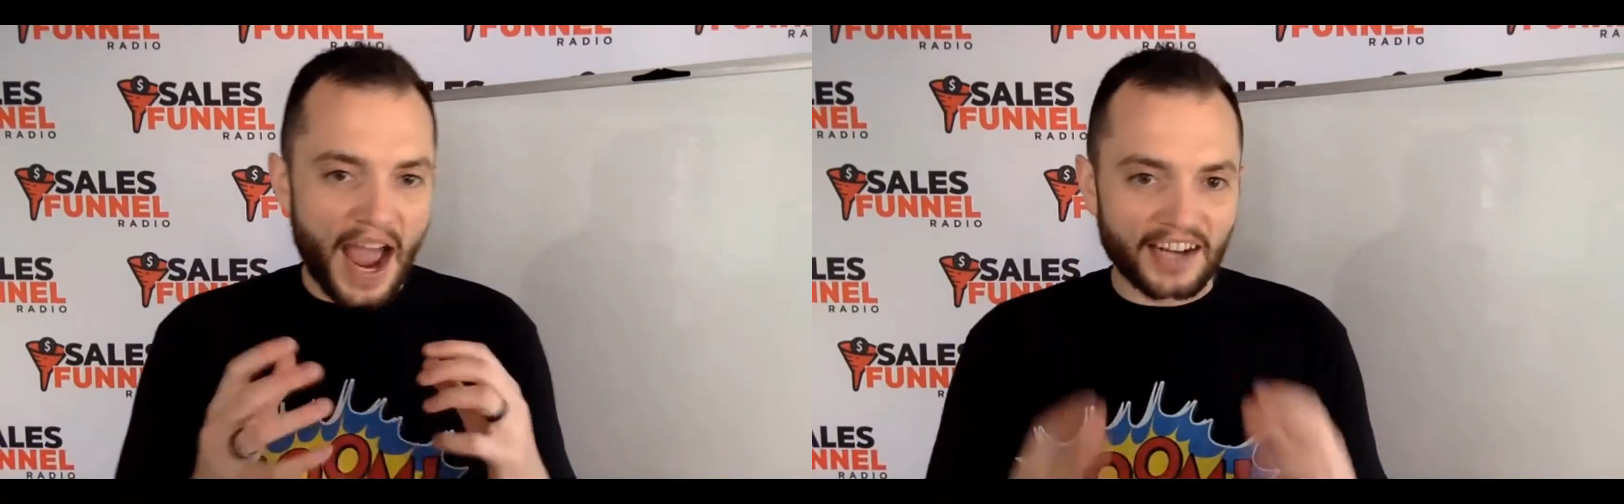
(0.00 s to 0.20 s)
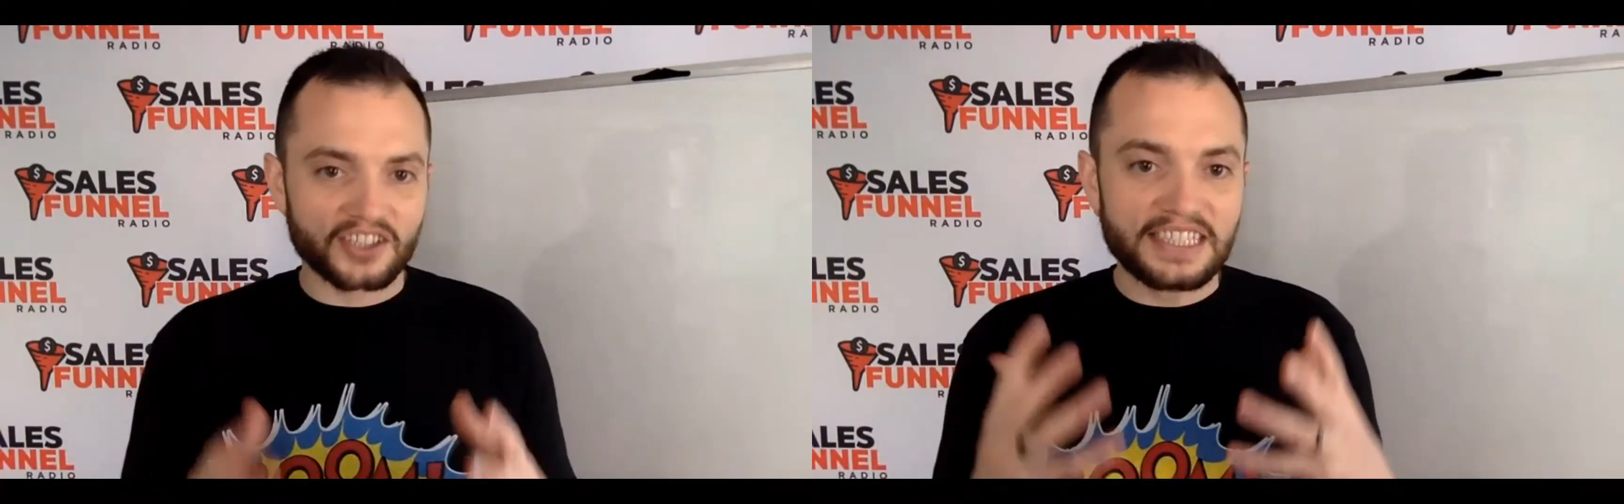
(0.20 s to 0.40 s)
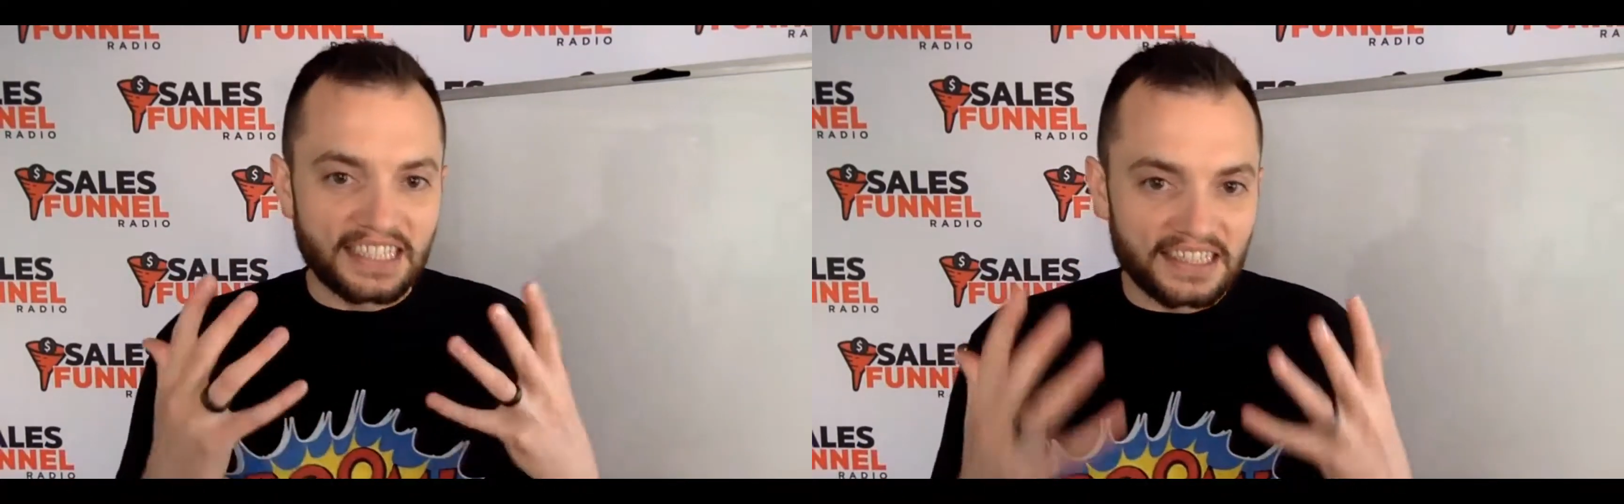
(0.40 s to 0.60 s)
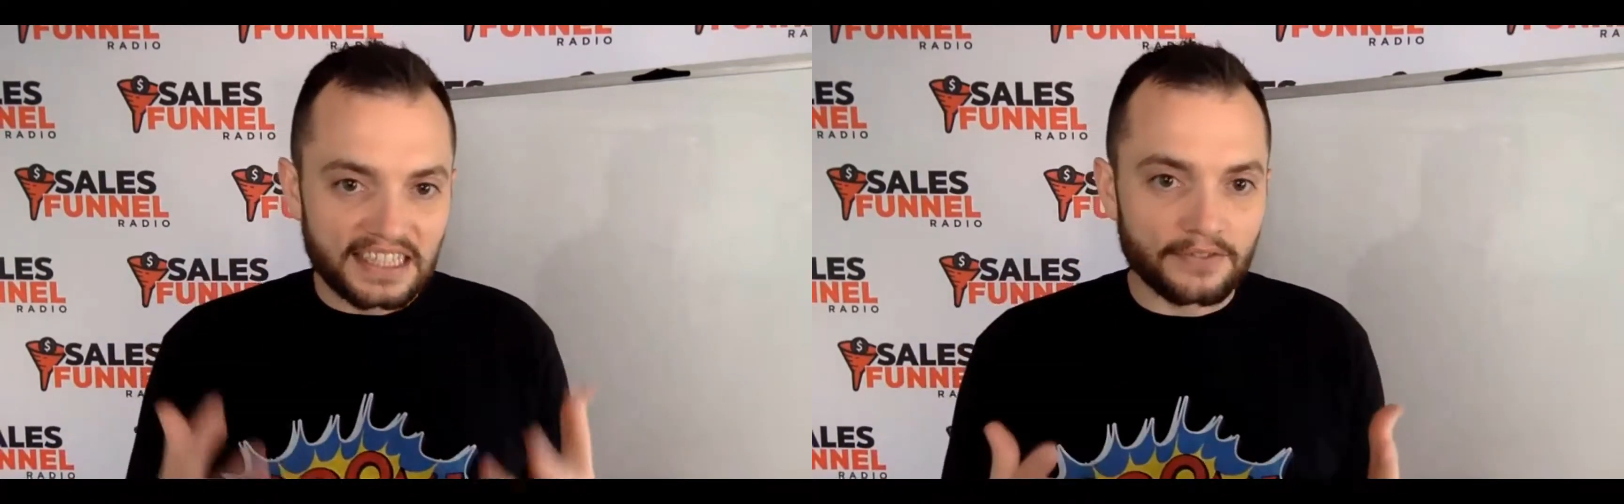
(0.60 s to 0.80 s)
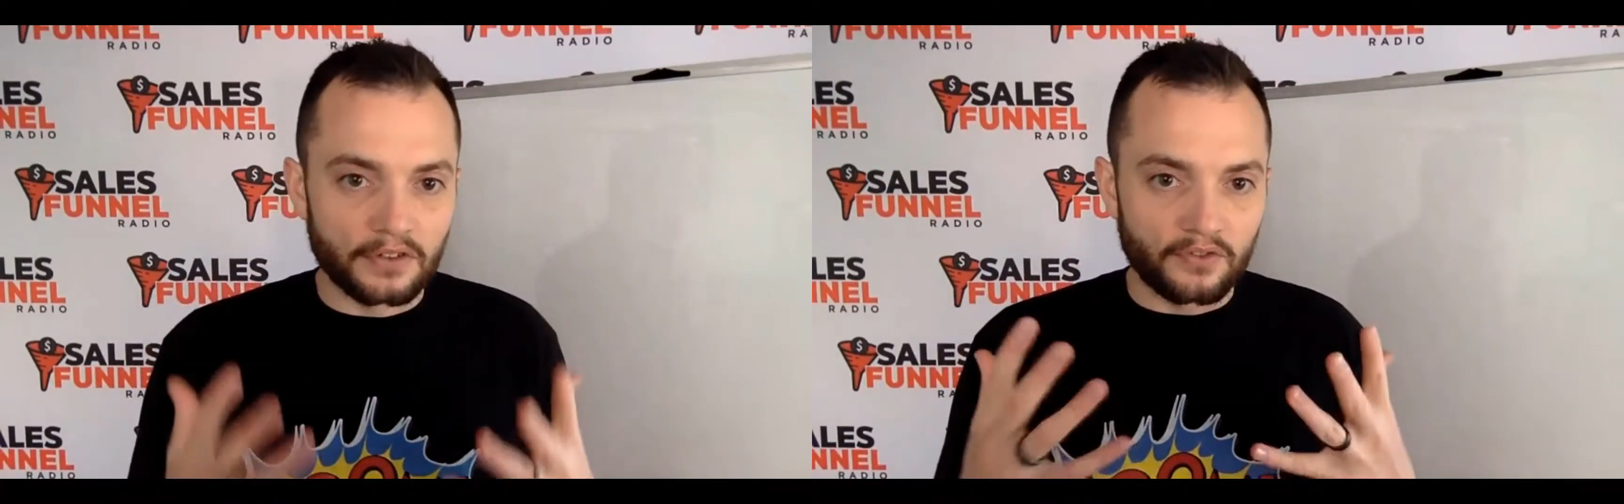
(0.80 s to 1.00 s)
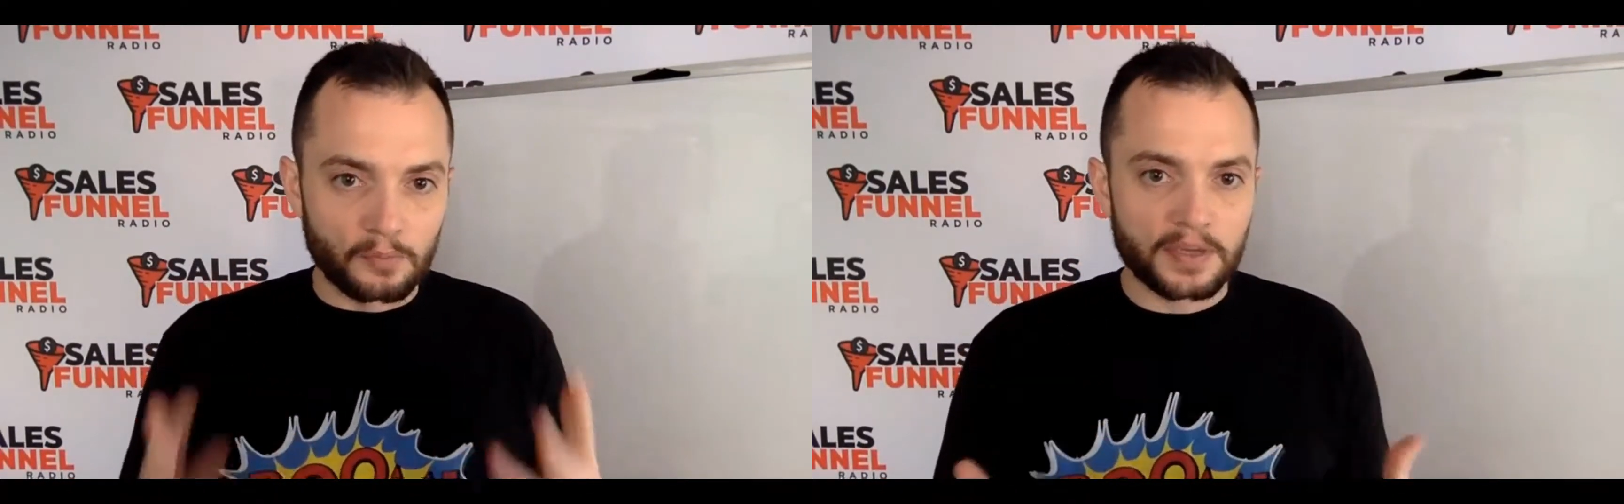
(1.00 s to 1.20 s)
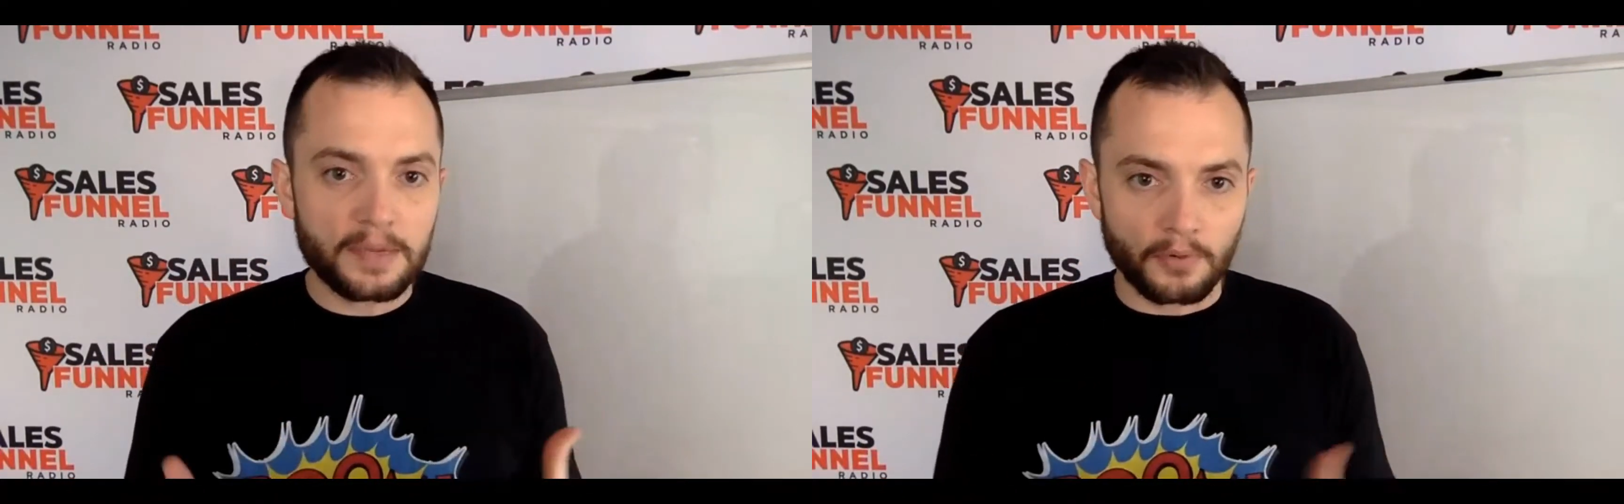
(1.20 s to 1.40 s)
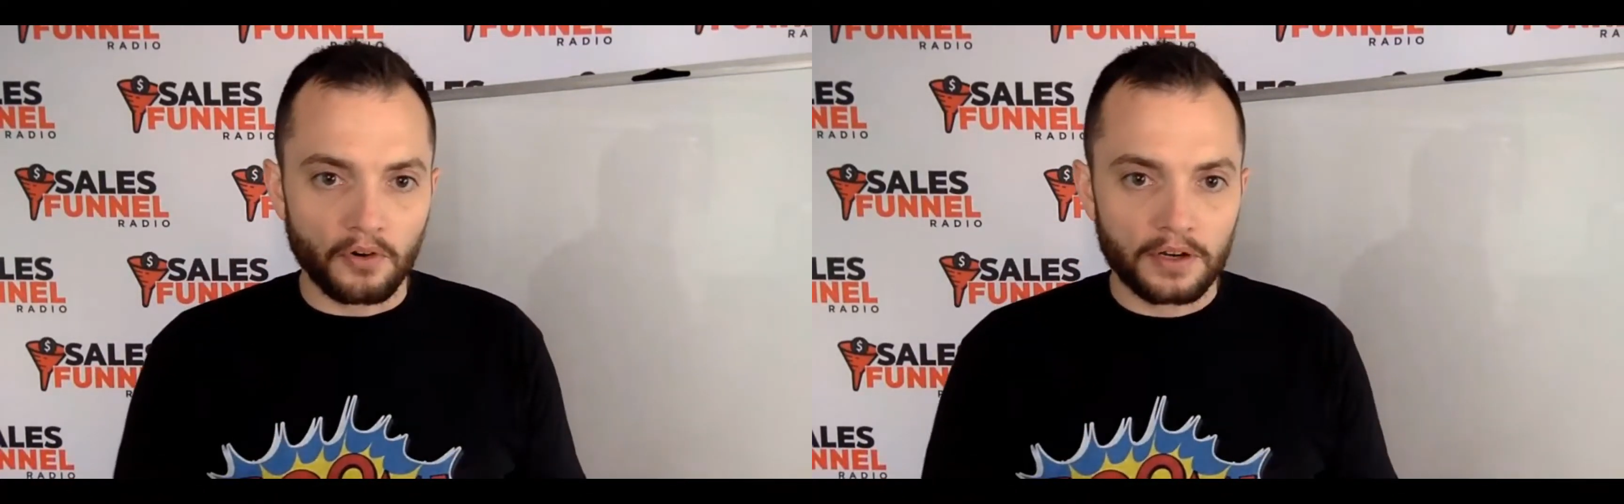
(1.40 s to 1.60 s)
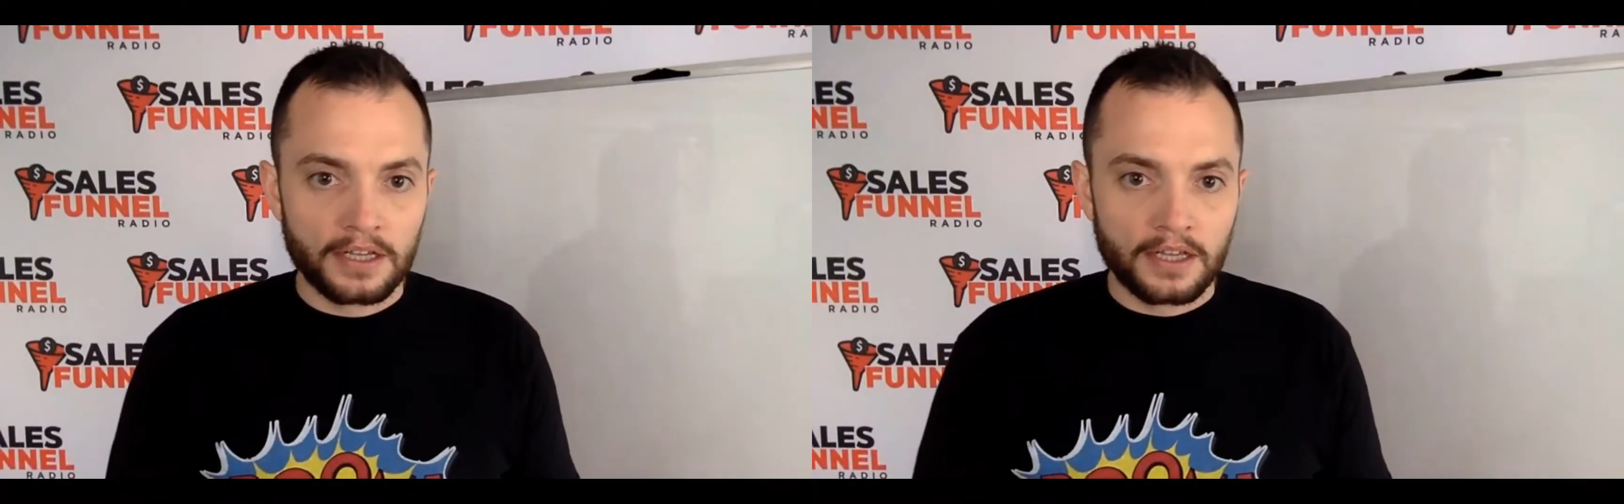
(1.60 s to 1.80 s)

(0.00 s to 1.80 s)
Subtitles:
actually deliver for people.